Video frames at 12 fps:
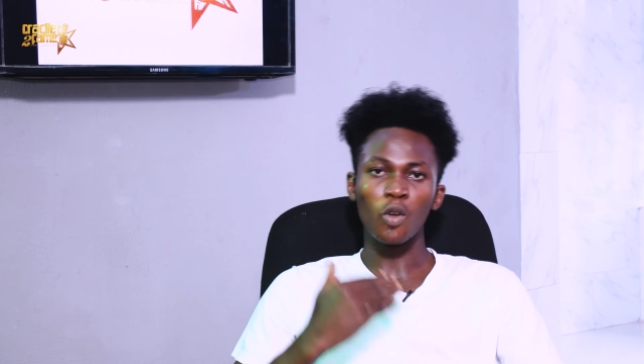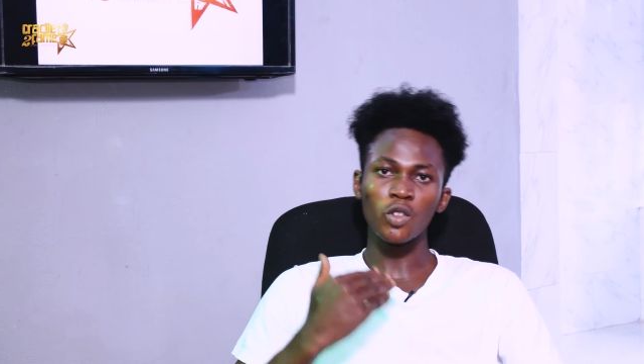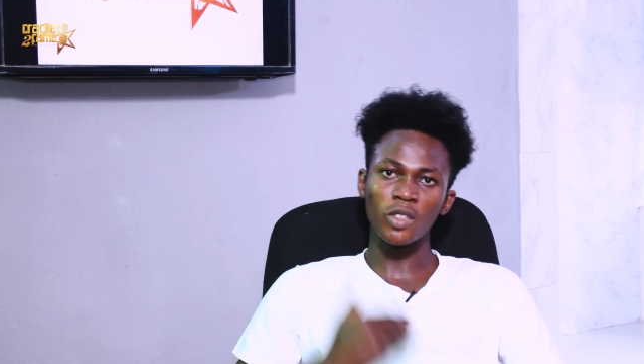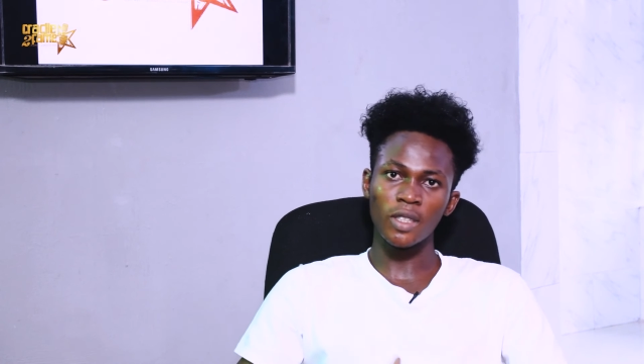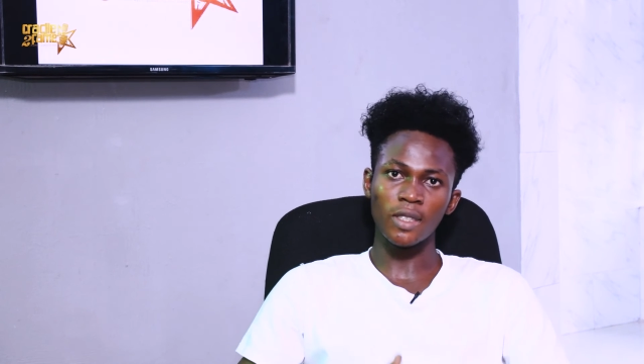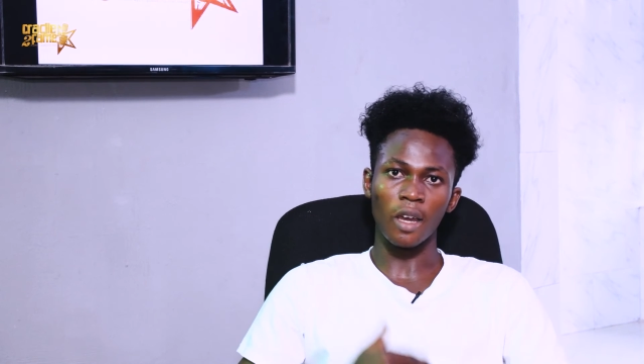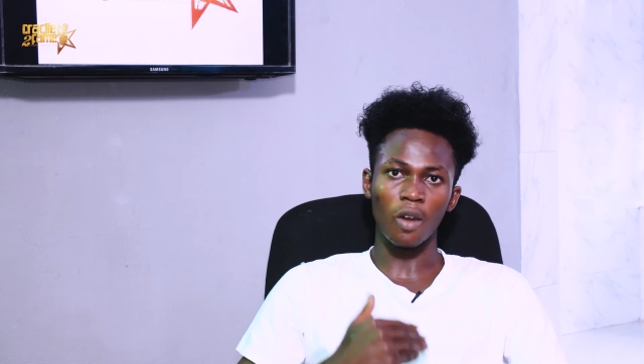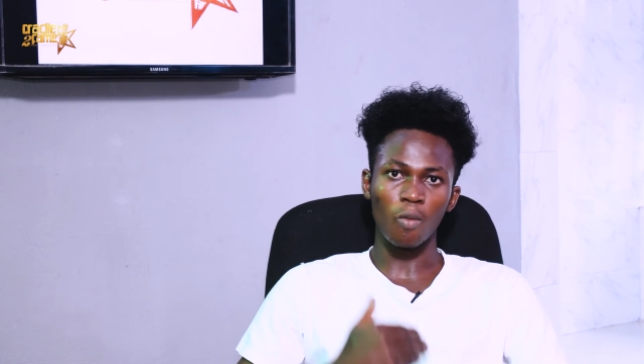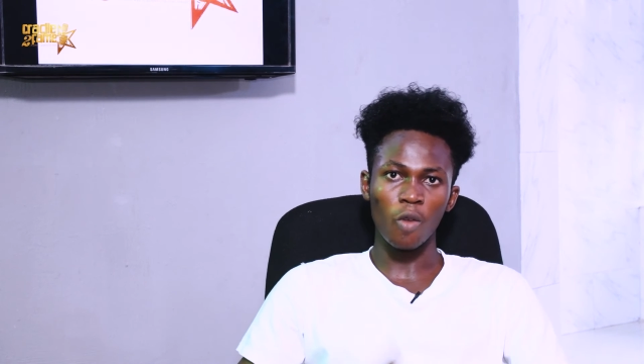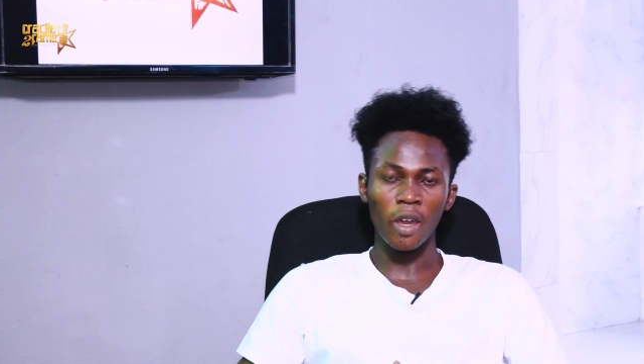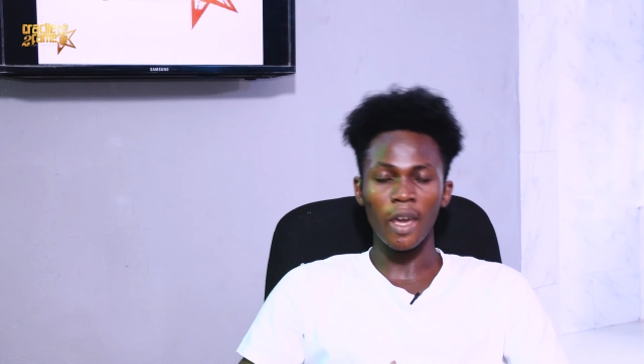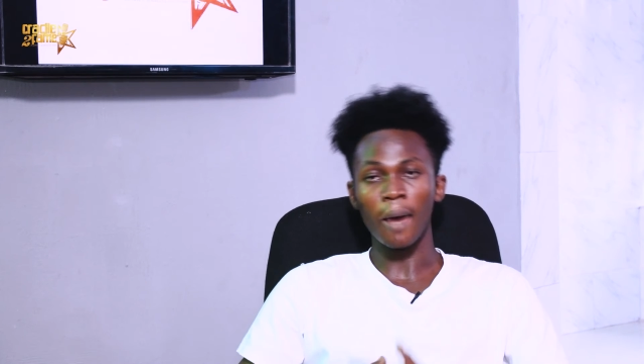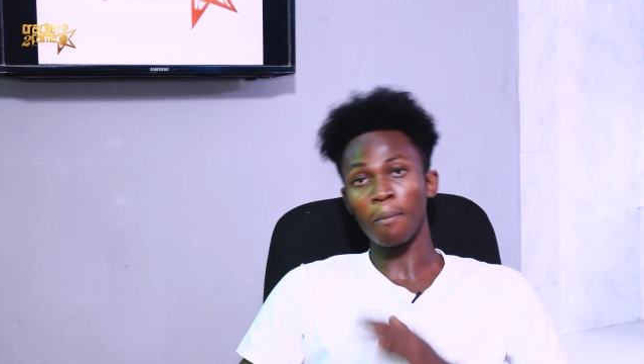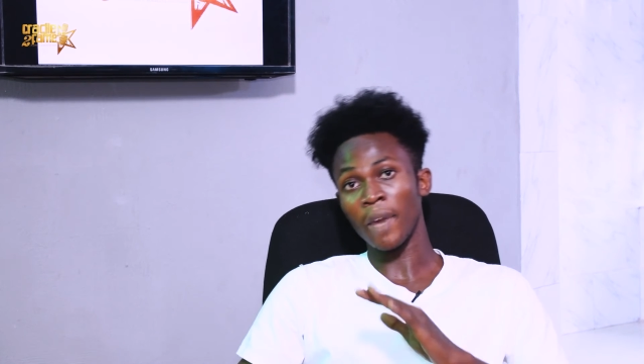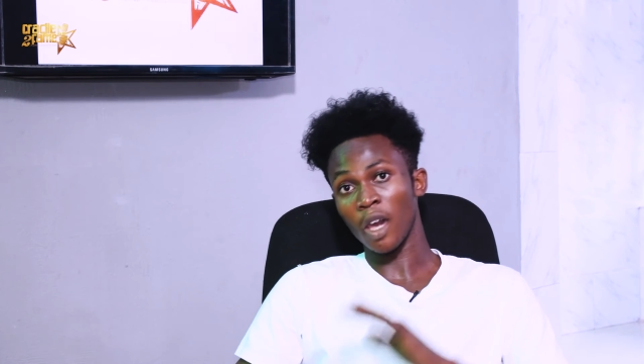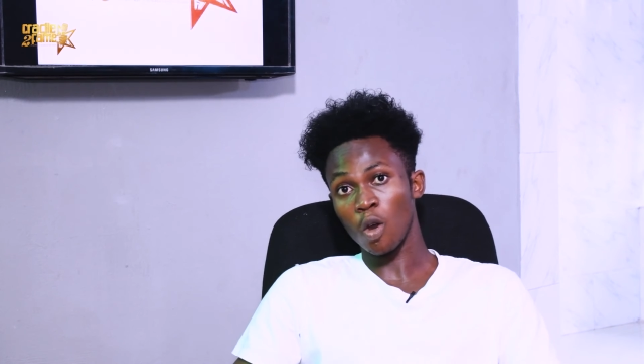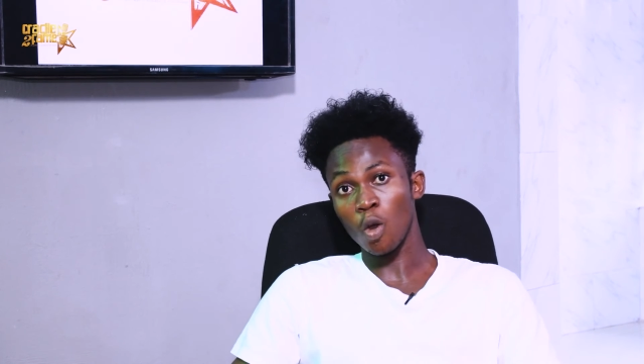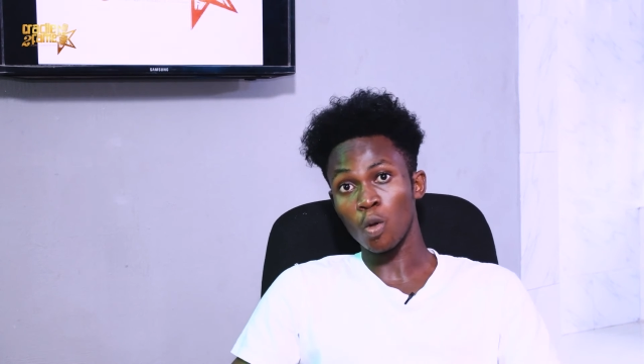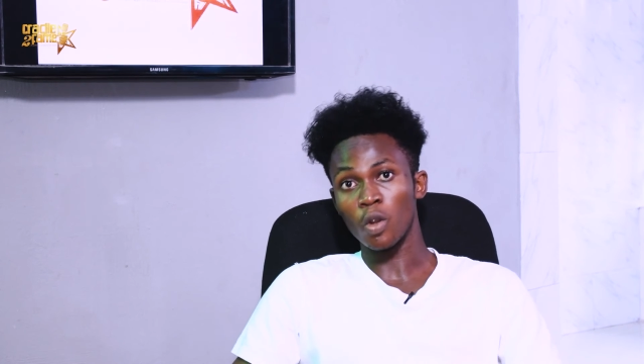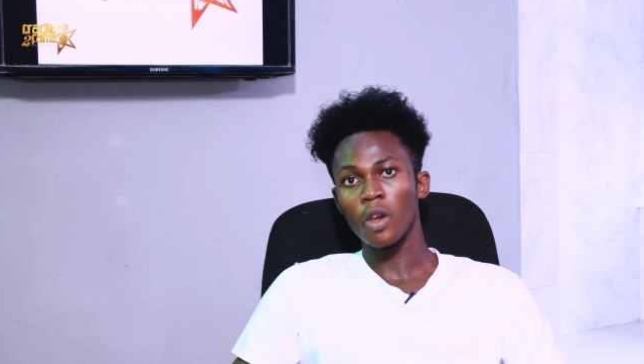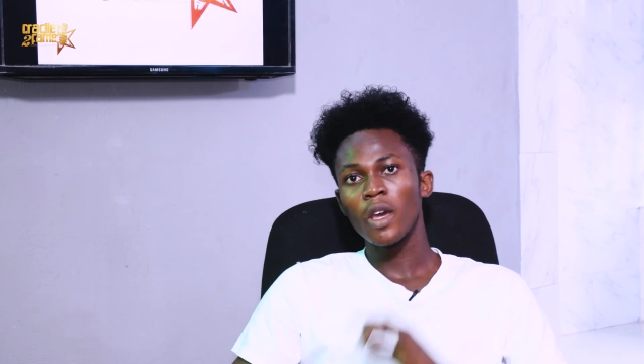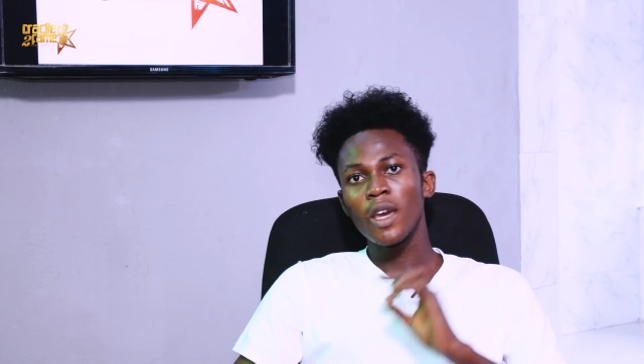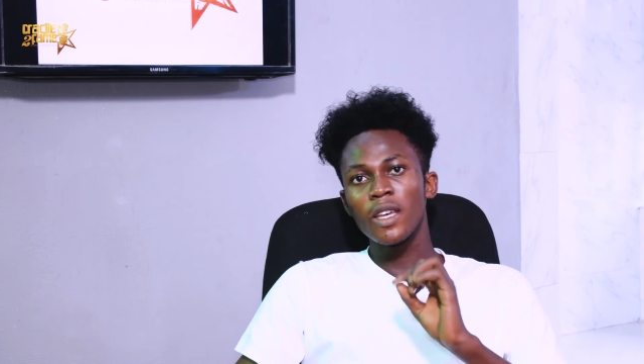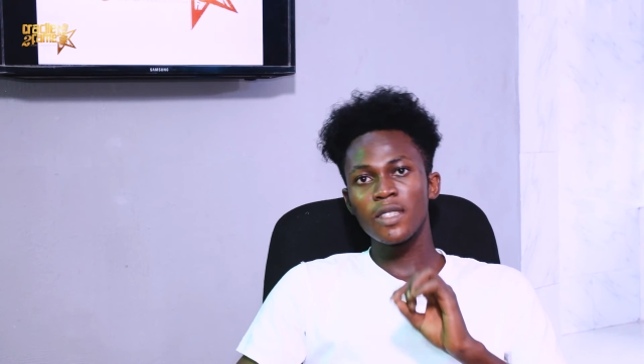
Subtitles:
Osita Ogbuehi, and my code